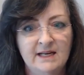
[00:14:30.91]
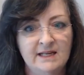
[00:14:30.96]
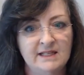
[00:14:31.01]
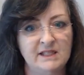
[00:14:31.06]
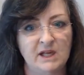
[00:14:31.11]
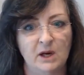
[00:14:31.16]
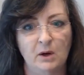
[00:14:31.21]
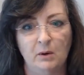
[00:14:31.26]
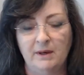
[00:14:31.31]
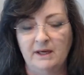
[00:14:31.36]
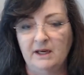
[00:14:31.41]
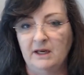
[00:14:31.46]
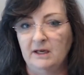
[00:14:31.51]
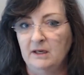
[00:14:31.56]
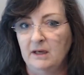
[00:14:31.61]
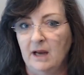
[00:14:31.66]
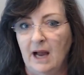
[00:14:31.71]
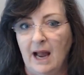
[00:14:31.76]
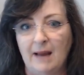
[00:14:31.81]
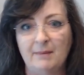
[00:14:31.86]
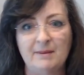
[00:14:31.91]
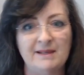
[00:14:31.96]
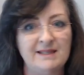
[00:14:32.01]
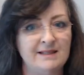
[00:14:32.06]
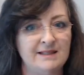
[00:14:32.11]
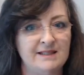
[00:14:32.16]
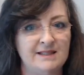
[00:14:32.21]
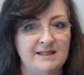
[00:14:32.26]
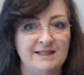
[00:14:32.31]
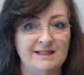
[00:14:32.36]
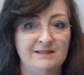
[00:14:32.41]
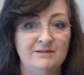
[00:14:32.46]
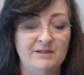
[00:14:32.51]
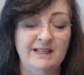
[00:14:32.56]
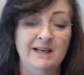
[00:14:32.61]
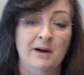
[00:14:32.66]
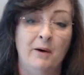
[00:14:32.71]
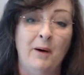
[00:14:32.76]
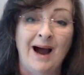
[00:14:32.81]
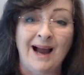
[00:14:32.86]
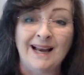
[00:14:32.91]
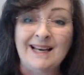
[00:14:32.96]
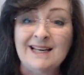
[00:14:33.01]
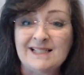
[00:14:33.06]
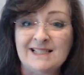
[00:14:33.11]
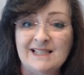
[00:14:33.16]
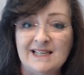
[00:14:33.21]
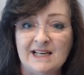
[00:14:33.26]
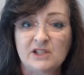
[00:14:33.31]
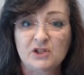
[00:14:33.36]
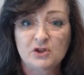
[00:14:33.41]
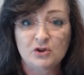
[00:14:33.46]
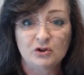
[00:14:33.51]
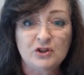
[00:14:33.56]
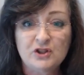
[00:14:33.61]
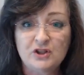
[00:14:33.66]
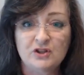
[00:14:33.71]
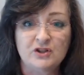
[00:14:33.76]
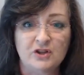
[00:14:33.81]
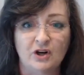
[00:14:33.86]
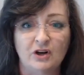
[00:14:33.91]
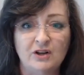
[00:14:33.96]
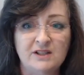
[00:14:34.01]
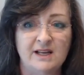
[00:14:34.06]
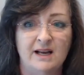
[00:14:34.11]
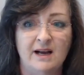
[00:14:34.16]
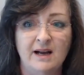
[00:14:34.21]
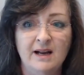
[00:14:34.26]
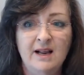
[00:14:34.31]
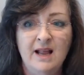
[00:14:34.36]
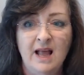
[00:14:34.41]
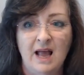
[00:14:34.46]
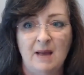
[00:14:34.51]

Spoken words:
So I would, highly suggest talk to your doctor